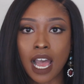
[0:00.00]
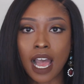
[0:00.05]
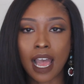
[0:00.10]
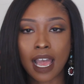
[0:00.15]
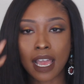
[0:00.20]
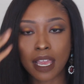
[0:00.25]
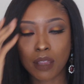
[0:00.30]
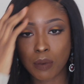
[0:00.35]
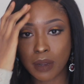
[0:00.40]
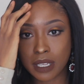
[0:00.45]

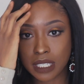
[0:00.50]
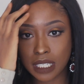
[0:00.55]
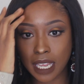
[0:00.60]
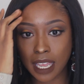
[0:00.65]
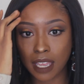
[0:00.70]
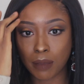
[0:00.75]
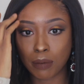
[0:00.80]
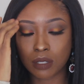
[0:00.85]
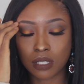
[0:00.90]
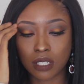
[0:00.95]
I wasn't
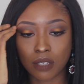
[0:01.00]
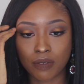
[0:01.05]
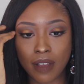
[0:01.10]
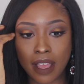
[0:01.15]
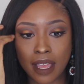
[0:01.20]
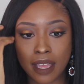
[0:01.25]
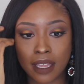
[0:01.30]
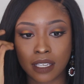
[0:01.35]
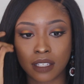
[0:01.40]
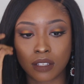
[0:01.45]
able to
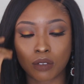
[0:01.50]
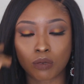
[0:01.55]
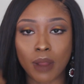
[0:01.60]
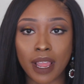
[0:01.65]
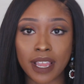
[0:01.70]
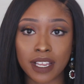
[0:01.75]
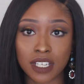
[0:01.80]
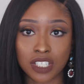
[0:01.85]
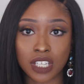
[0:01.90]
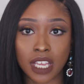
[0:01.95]
find the
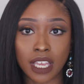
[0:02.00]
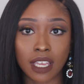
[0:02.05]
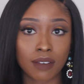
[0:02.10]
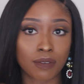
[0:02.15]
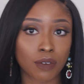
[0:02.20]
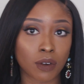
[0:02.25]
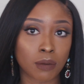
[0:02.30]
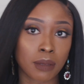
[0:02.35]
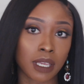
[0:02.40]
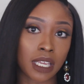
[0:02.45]
right
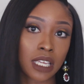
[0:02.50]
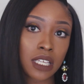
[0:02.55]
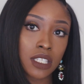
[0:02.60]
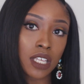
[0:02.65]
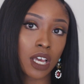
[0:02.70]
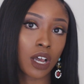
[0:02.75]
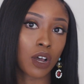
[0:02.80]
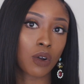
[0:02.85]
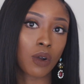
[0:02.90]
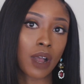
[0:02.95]
shade for me,
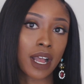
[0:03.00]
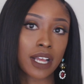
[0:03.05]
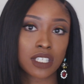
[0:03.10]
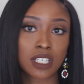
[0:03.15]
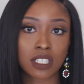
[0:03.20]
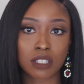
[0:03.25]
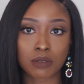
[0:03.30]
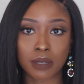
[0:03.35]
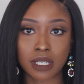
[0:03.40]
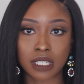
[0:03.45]
so I
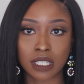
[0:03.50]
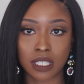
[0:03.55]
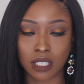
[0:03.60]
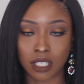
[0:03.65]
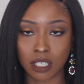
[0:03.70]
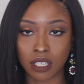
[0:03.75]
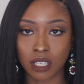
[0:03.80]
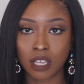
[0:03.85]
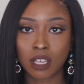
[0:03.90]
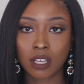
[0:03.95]
just
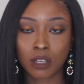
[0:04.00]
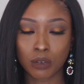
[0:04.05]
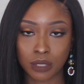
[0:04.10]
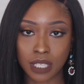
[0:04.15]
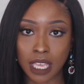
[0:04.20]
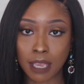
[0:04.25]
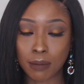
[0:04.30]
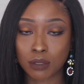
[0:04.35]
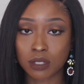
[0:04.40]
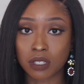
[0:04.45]
recently was
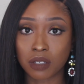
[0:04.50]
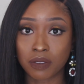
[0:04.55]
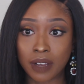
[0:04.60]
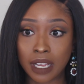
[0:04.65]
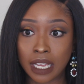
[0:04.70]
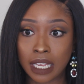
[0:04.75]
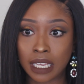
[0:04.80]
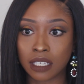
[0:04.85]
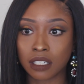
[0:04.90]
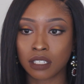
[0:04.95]
able to
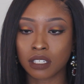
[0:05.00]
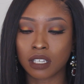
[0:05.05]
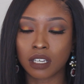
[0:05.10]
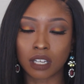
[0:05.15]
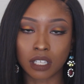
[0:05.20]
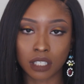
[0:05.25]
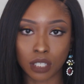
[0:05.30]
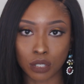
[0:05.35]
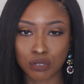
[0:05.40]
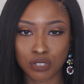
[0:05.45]
find
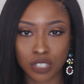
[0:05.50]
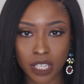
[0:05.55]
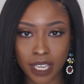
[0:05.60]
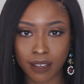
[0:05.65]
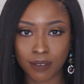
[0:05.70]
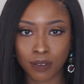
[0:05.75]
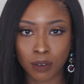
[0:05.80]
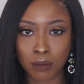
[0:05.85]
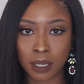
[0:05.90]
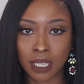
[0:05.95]
a close
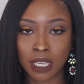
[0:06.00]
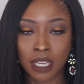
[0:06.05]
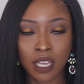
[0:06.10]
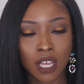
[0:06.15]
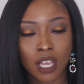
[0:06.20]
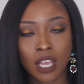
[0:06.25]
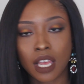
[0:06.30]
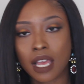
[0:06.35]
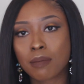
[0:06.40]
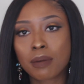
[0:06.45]
shade for me.
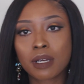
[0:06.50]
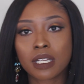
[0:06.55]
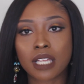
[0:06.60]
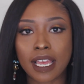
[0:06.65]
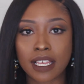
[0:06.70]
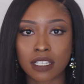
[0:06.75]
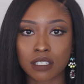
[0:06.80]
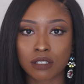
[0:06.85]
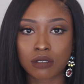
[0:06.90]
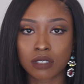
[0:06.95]
But
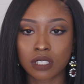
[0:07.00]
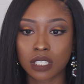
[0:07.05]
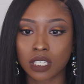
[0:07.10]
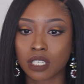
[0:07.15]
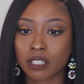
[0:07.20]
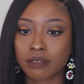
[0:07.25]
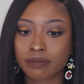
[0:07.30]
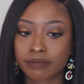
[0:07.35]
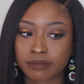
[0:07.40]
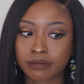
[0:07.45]
as you'll
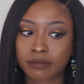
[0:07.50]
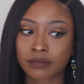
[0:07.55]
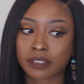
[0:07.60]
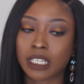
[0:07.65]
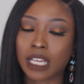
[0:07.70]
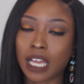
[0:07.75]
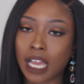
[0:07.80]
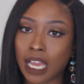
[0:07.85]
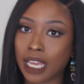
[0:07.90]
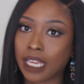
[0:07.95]
see,
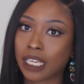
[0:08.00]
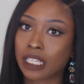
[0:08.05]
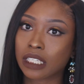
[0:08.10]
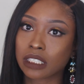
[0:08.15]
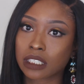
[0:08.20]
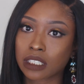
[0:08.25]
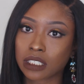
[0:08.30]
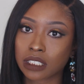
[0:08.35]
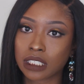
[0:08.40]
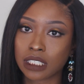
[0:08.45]
I
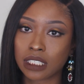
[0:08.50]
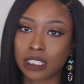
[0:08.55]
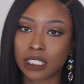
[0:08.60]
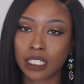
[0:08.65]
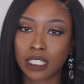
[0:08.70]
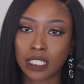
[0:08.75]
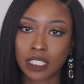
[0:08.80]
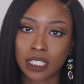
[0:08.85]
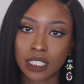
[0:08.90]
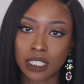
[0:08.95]

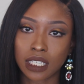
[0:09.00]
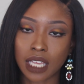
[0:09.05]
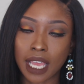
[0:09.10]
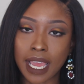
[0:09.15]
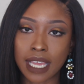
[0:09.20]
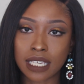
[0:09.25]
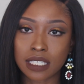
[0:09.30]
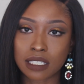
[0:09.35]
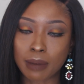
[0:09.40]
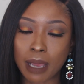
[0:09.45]
clearly
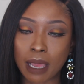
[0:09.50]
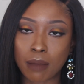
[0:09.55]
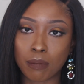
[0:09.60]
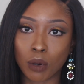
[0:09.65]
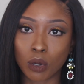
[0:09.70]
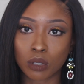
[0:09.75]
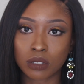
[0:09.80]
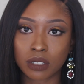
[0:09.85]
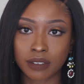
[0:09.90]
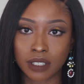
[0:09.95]
had to buy
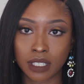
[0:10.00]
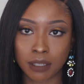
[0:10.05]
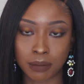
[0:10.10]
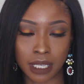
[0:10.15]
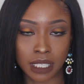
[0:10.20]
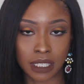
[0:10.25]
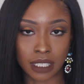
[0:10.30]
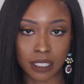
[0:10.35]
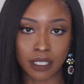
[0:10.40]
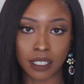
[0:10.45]
both of them
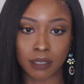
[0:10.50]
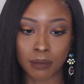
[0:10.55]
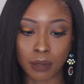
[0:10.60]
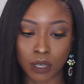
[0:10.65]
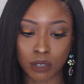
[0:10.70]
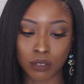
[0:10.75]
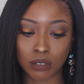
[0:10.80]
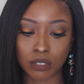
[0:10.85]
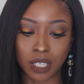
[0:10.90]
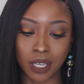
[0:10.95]
in the
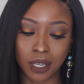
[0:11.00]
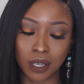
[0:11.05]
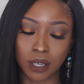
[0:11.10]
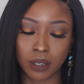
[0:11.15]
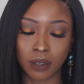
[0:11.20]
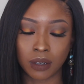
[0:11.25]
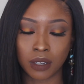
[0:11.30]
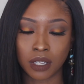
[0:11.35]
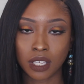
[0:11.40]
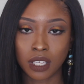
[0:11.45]
demo,
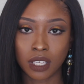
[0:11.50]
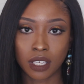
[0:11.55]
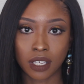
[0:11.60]
so